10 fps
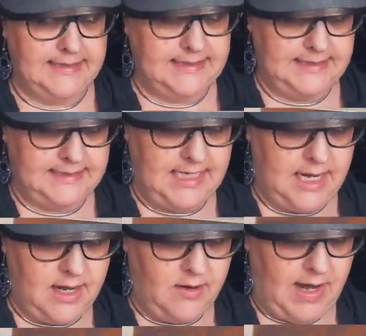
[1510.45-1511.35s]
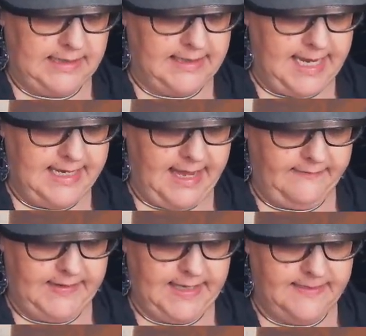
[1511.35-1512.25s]
So I like
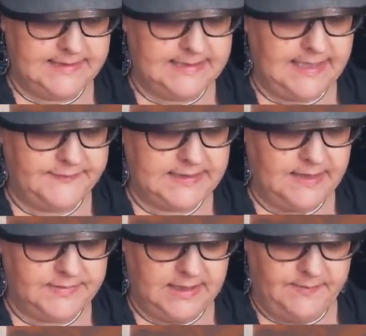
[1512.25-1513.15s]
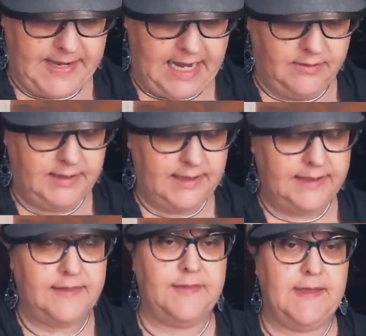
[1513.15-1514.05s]
having the stuff stamped in the background. I
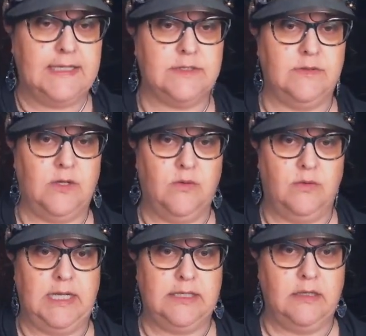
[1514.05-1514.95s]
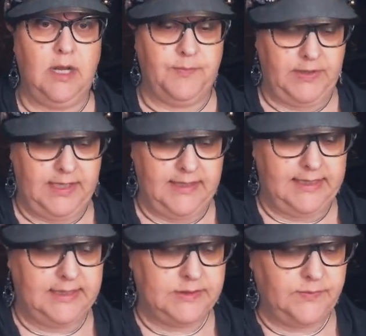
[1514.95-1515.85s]
think that that's really cool. Like, look how pretty
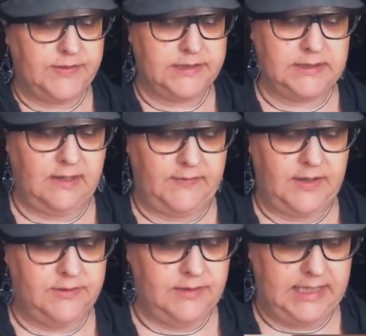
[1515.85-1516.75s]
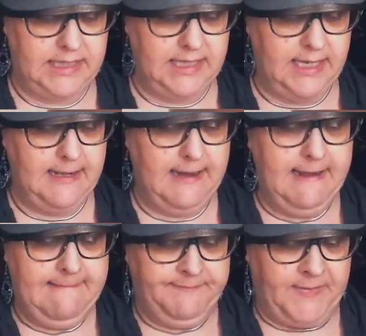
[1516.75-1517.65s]
that is with the stuff underneath it.
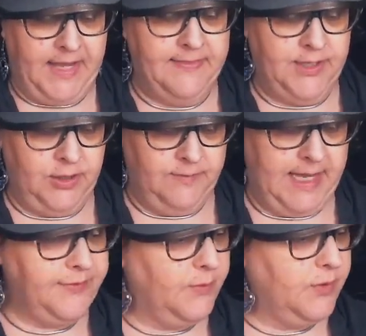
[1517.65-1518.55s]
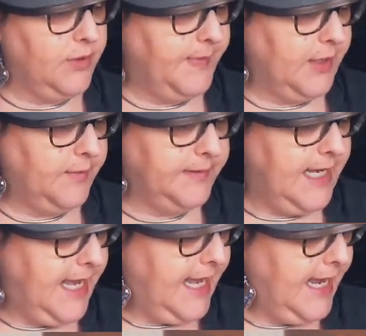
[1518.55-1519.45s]
And then you make the world a better
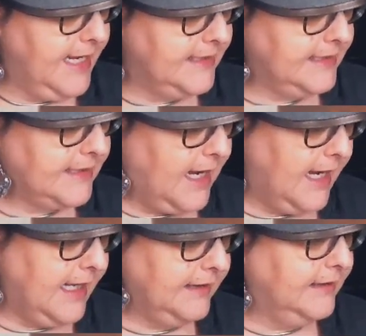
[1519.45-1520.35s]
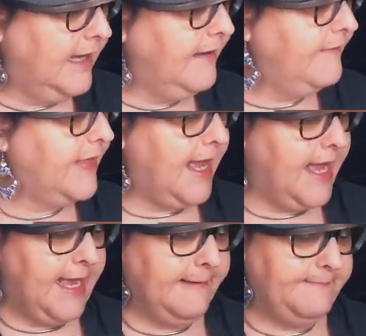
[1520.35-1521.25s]
place. I love
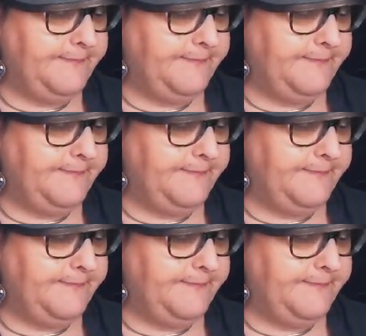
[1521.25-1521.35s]
that.